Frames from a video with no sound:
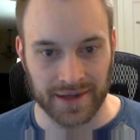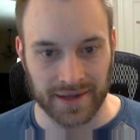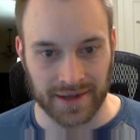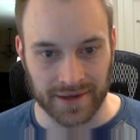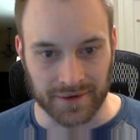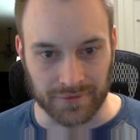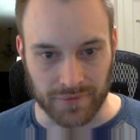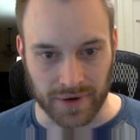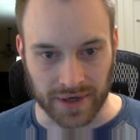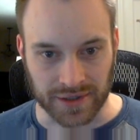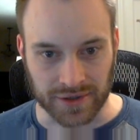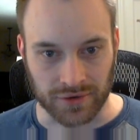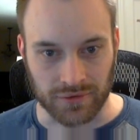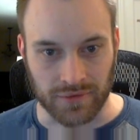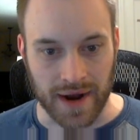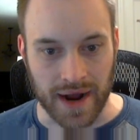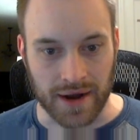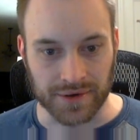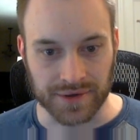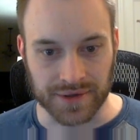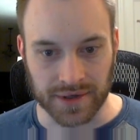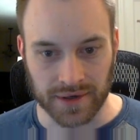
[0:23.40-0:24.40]
Richter
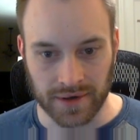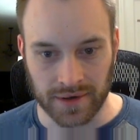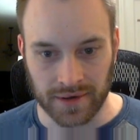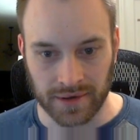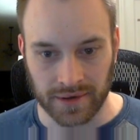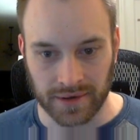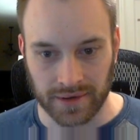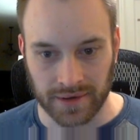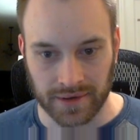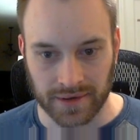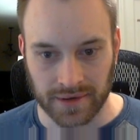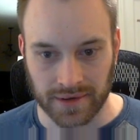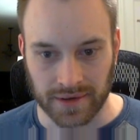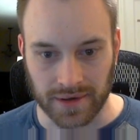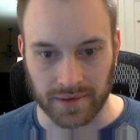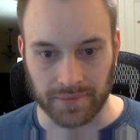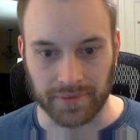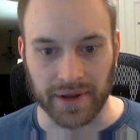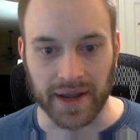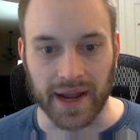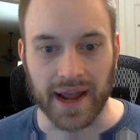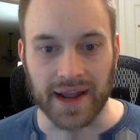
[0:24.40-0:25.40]
Rauser. I'll
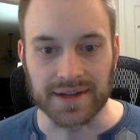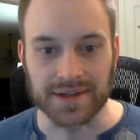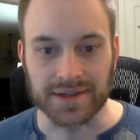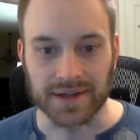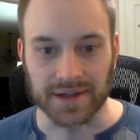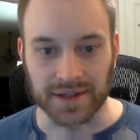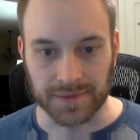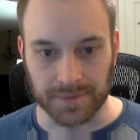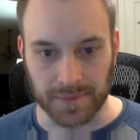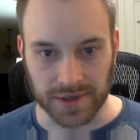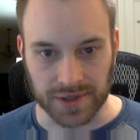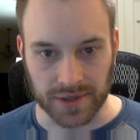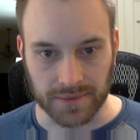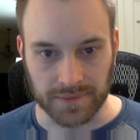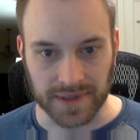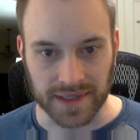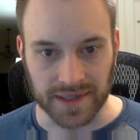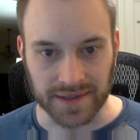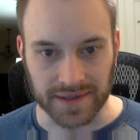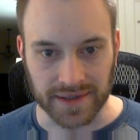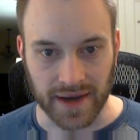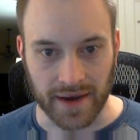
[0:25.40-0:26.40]
play a six, bishop
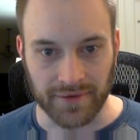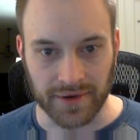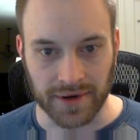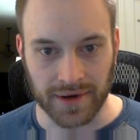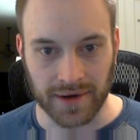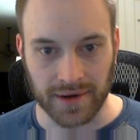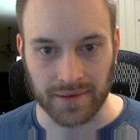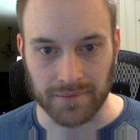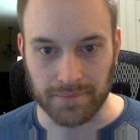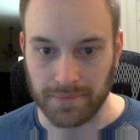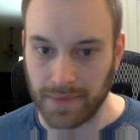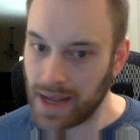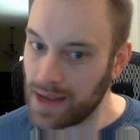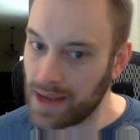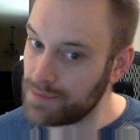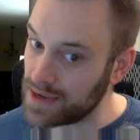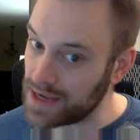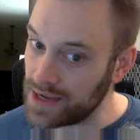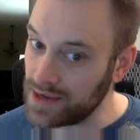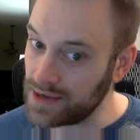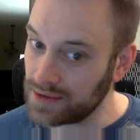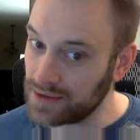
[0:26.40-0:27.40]
d seven.
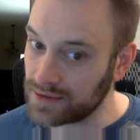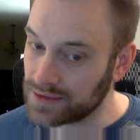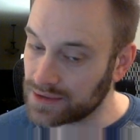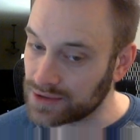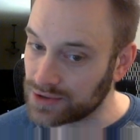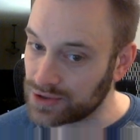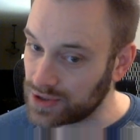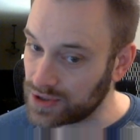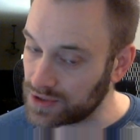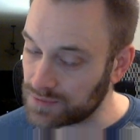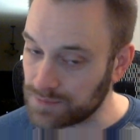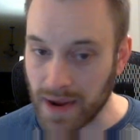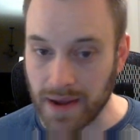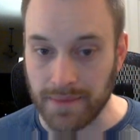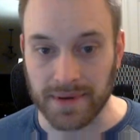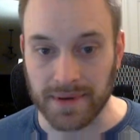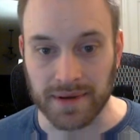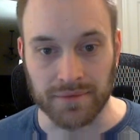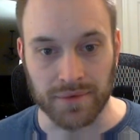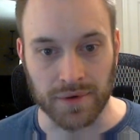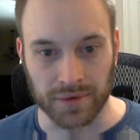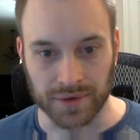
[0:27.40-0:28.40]
Maybe, just
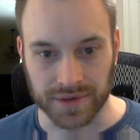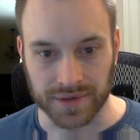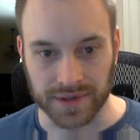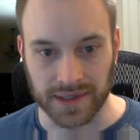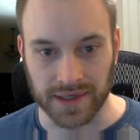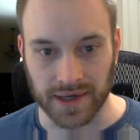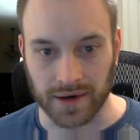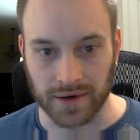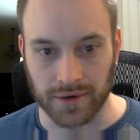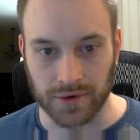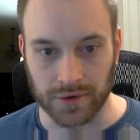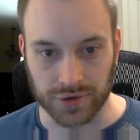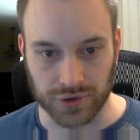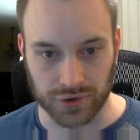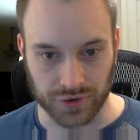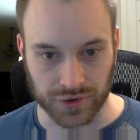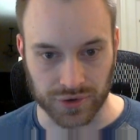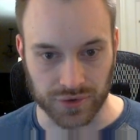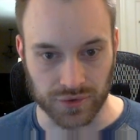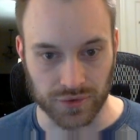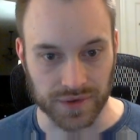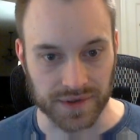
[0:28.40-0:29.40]
maybe, we will see a Kojal
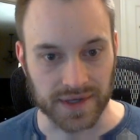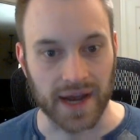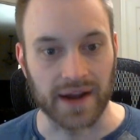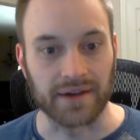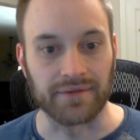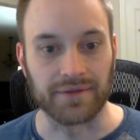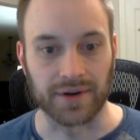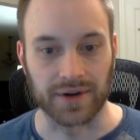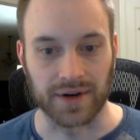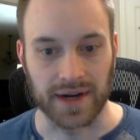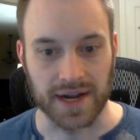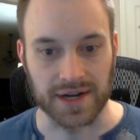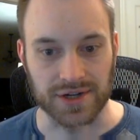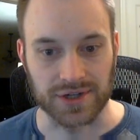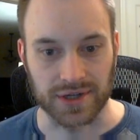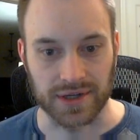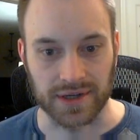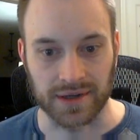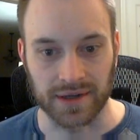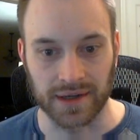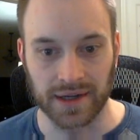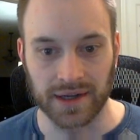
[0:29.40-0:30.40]
suicide
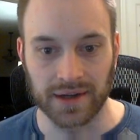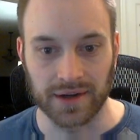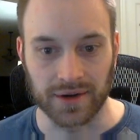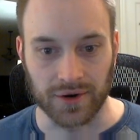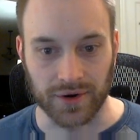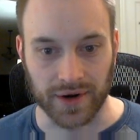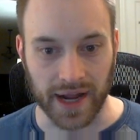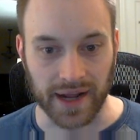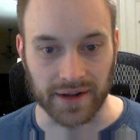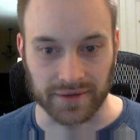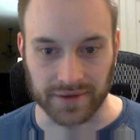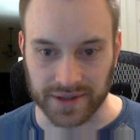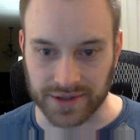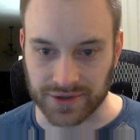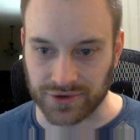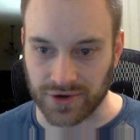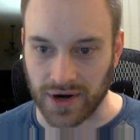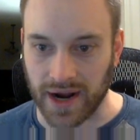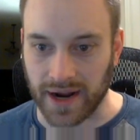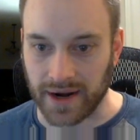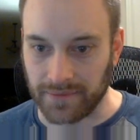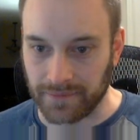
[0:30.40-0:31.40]
variation. Okay, let's
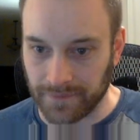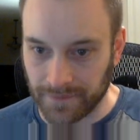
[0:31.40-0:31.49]
try it.